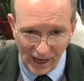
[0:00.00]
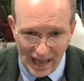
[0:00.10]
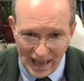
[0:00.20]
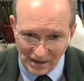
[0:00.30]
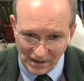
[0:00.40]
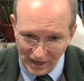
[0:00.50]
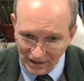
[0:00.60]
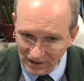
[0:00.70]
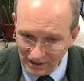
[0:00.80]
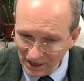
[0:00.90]
And
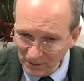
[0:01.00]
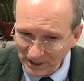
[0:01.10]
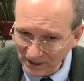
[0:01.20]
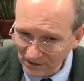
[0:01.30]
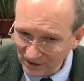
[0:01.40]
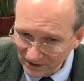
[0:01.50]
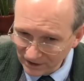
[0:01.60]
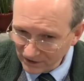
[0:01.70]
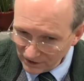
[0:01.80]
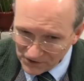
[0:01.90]
I mean,
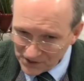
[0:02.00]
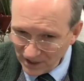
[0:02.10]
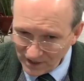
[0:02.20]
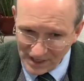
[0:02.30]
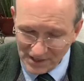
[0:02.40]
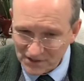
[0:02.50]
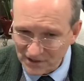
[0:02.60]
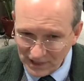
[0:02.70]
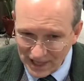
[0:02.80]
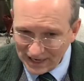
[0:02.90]
do you see
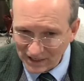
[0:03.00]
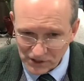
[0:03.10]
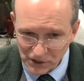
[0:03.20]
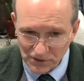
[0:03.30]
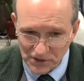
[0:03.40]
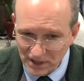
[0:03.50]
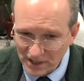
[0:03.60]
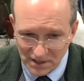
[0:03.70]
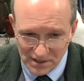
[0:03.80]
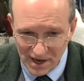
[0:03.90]
these links? Do you see
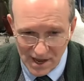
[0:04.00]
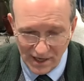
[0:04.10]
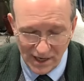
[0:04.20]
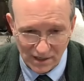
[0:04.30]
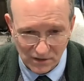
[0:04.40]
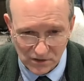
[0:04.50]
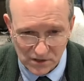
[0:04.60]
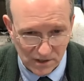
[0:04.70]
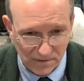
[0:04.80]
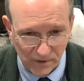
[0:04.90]
these
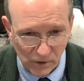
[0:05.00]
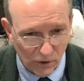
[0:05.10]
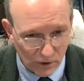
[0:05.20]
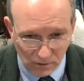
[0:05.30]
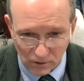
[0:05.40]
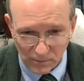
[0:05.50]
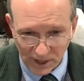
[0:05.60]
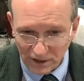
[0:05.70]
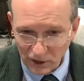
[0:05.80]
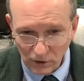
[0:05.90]
tie-ins? Or am
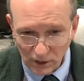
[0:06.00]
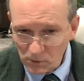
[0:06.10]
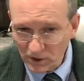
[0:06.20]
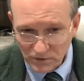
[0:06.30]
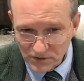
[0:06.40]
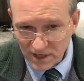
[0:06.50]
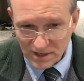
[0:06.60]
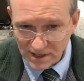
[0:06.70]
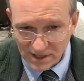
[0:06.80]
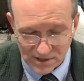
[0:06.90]
I the only one who
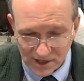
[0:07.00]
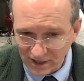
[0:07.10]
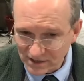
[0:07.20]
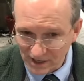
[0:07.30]
sees these things?